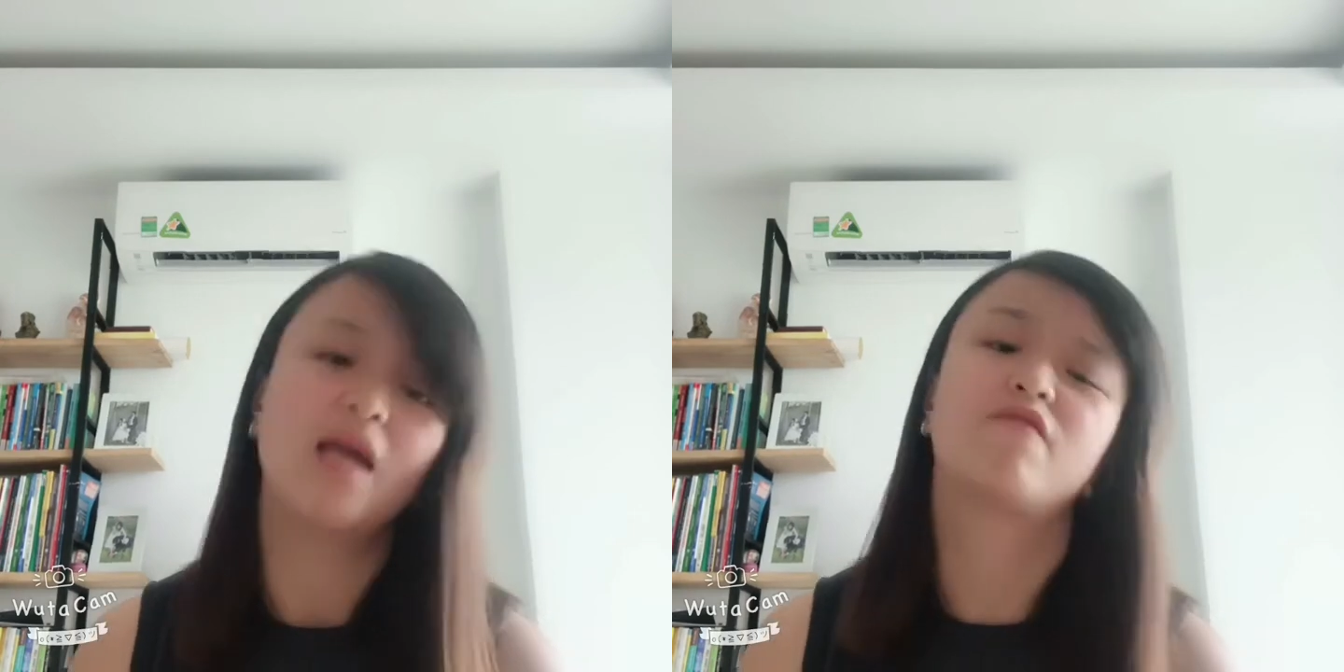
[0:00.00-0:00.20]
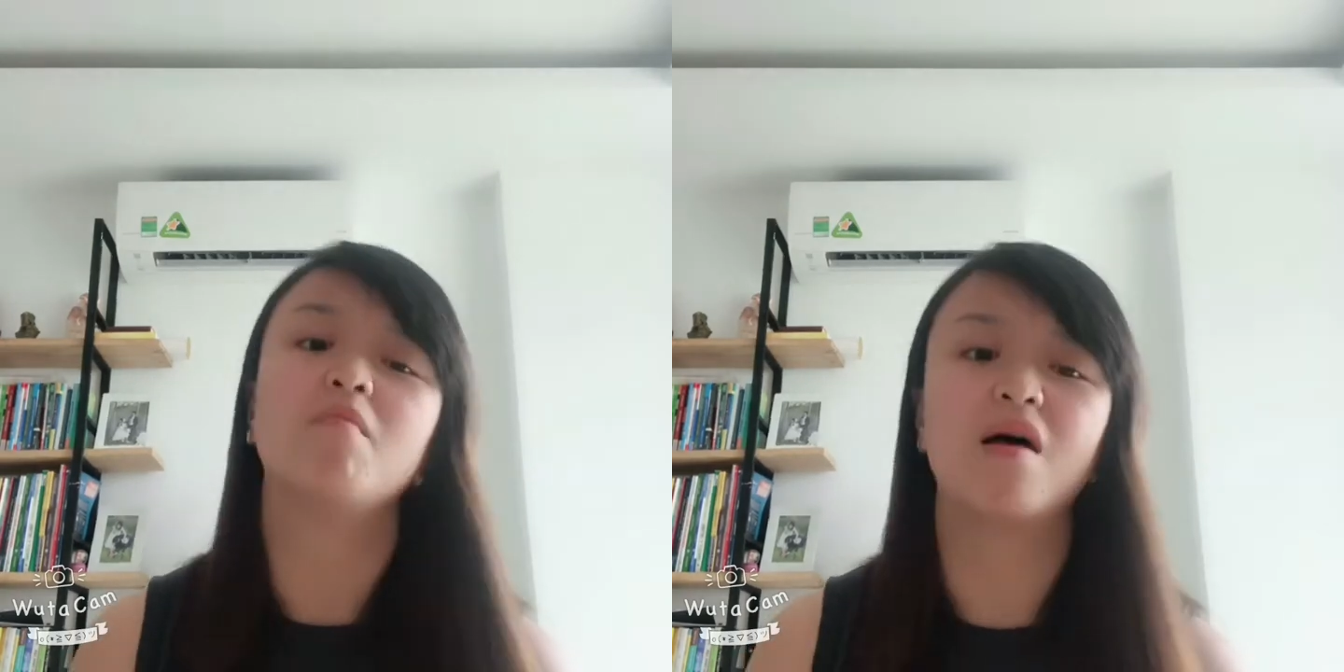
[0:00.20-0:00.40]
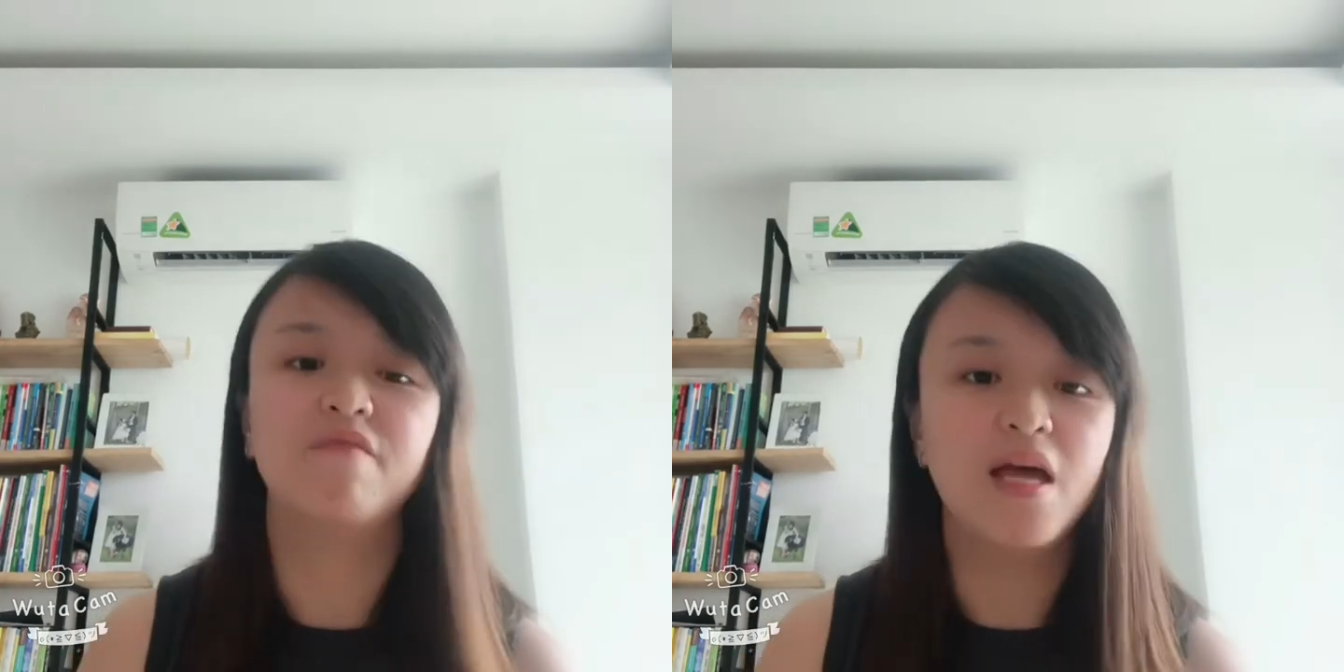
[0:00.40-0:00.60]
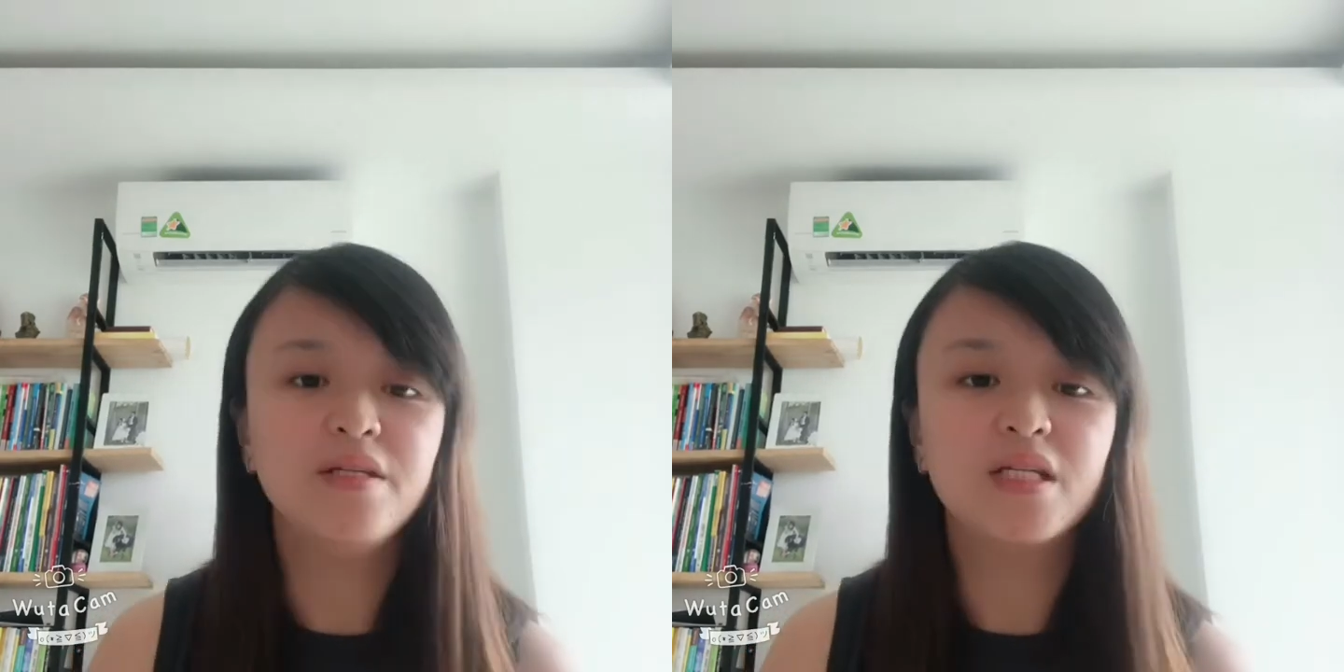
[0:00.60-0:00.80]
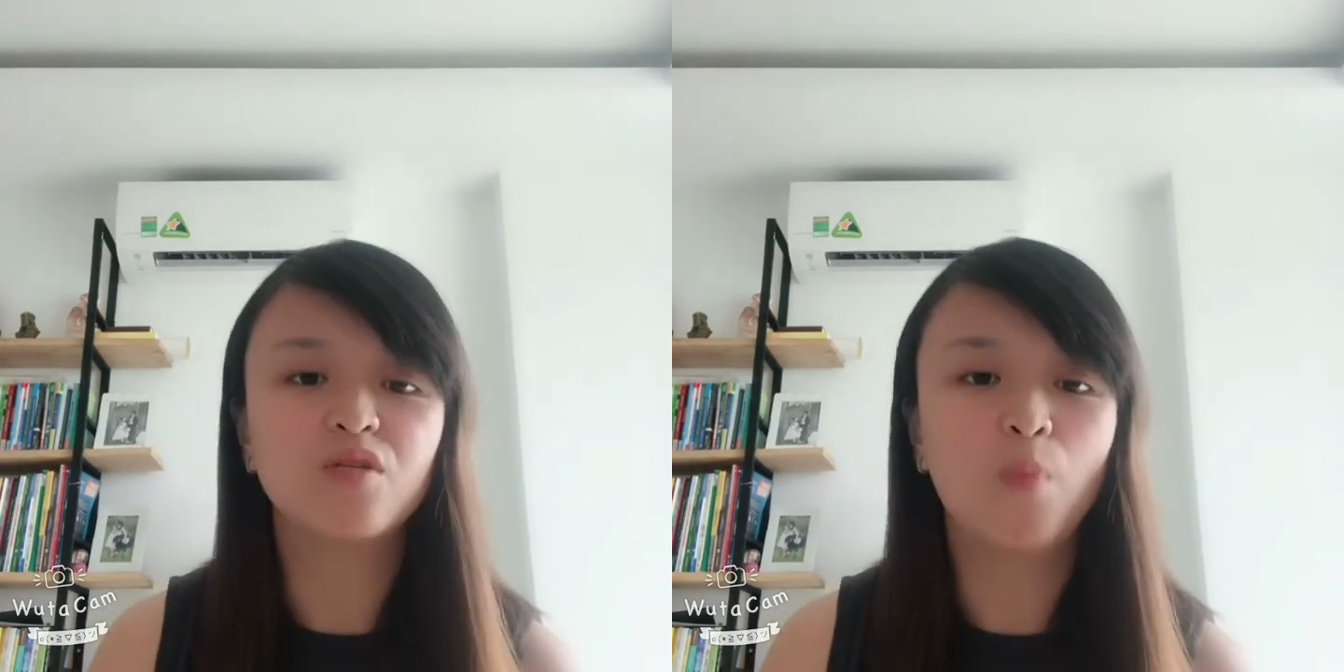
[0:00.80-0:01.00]
from my
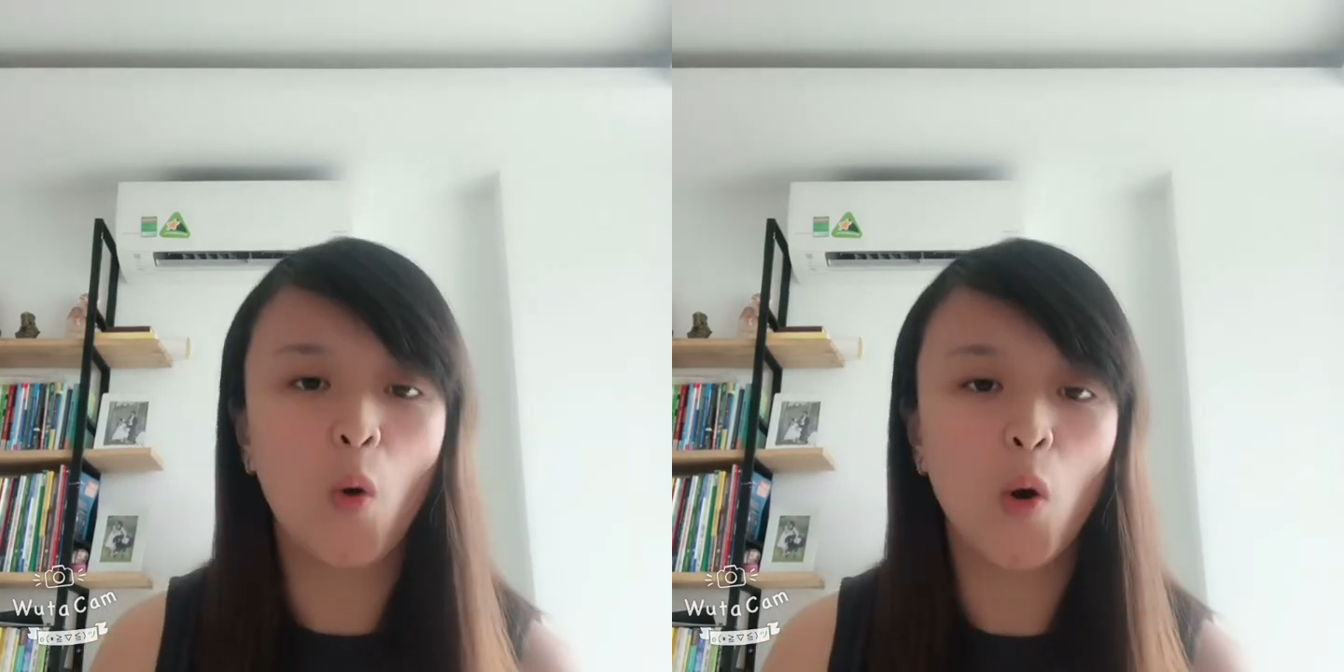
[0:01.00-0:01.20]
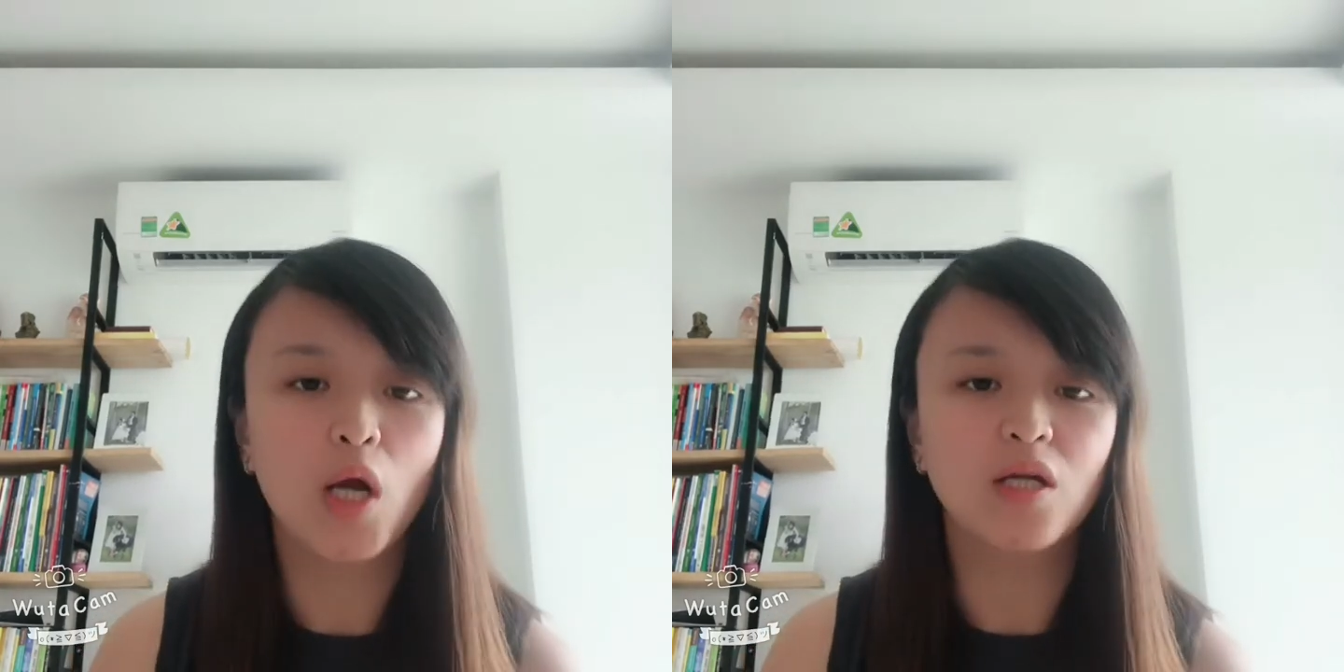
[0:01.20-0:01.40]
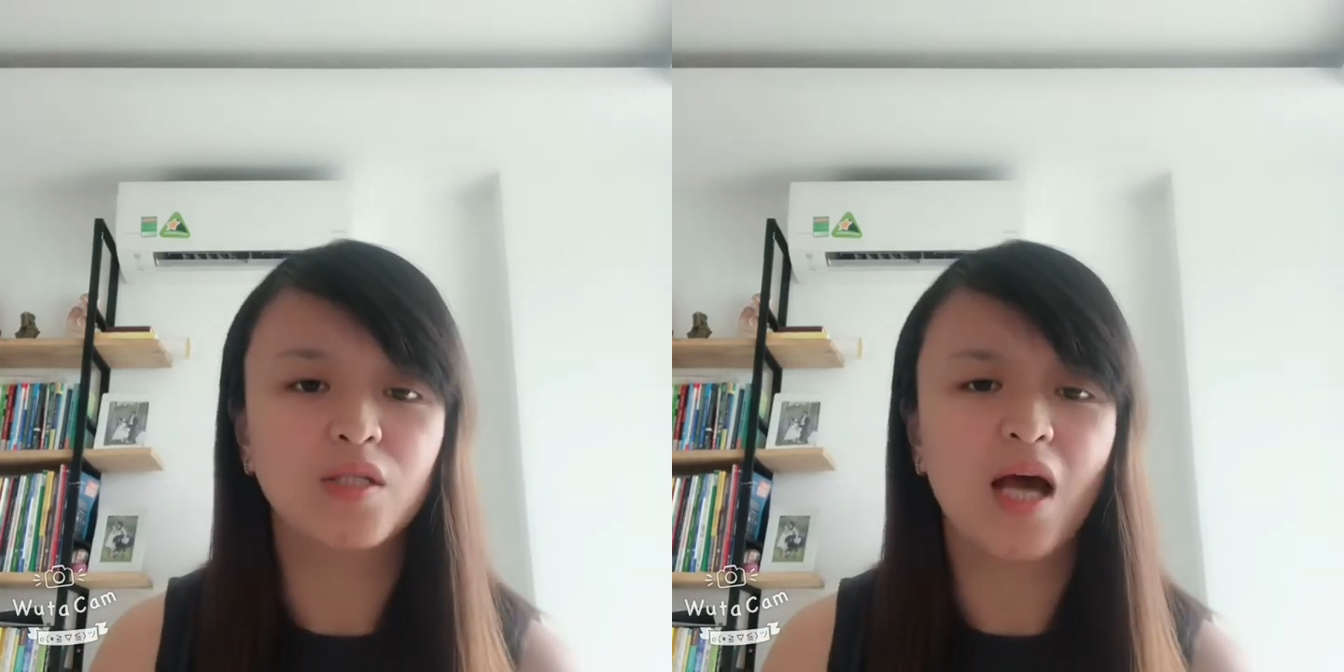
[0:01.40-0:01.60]
vantage point,